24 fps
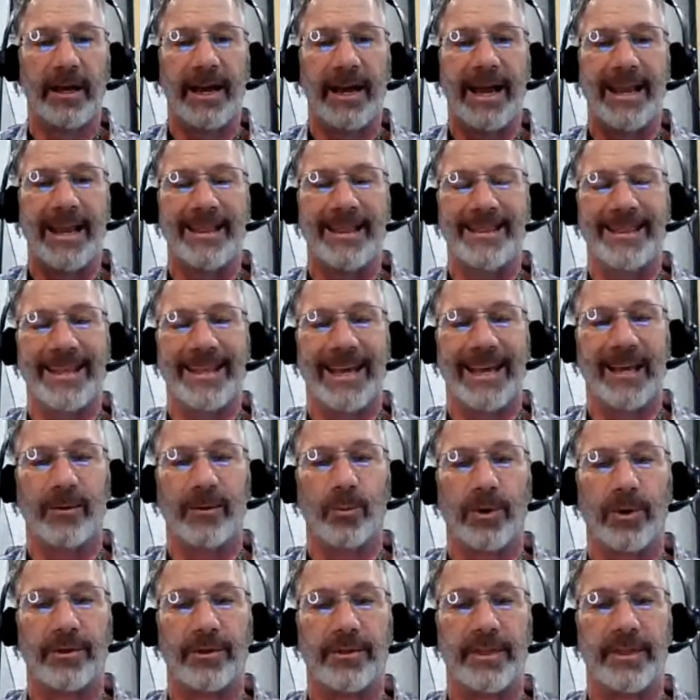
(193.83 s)
And then
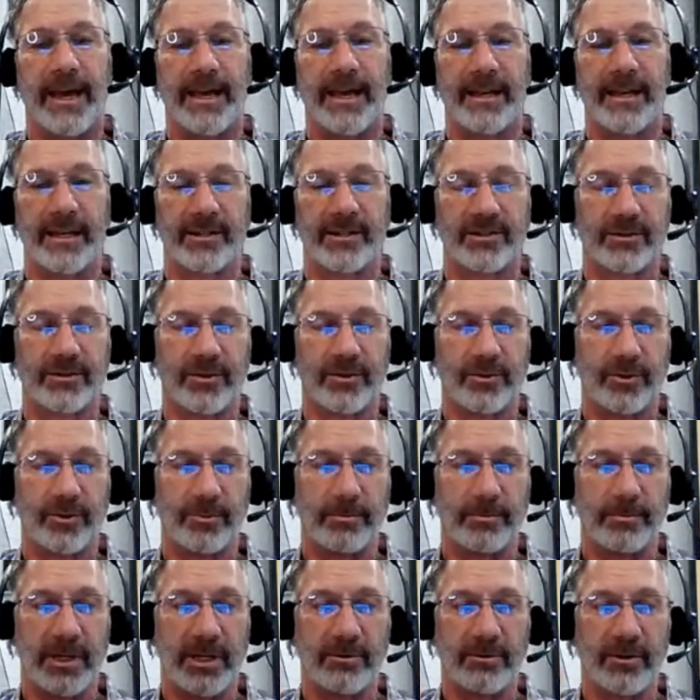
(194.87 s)
with that external
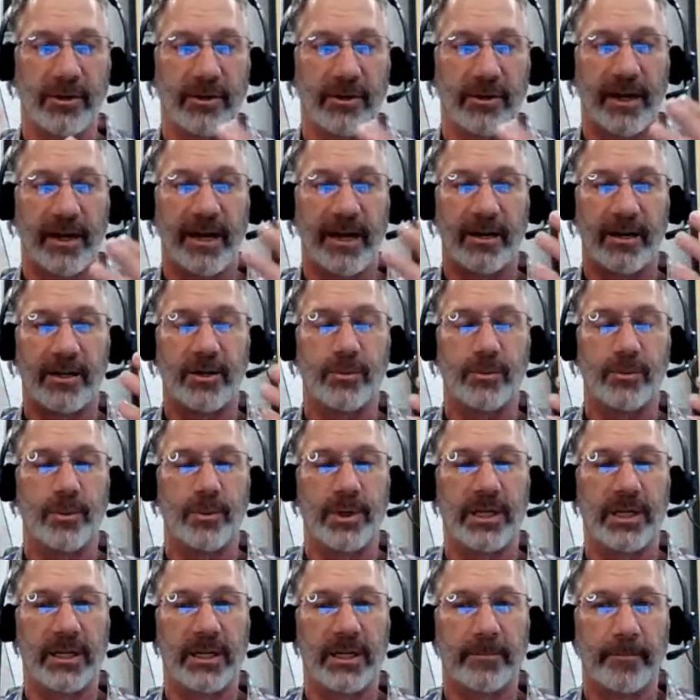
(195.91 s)
mirror, how can
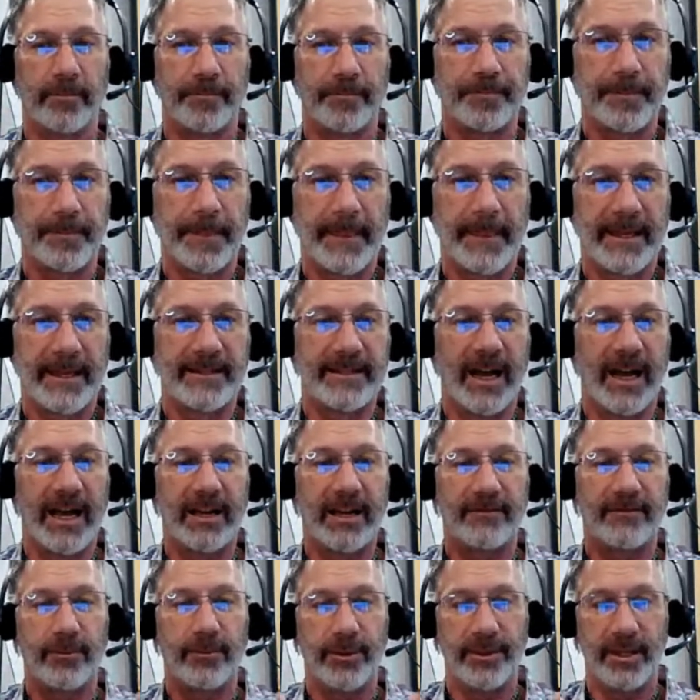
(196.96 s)
we
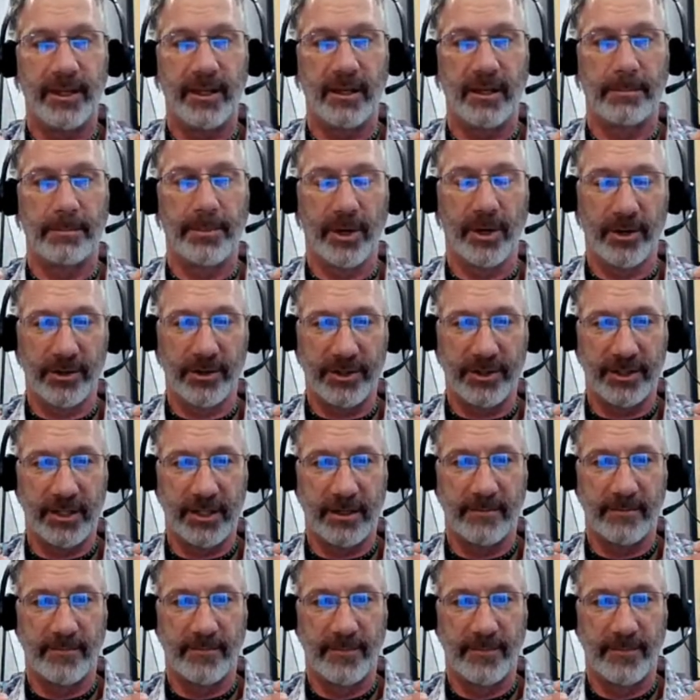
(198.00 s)
dive within the person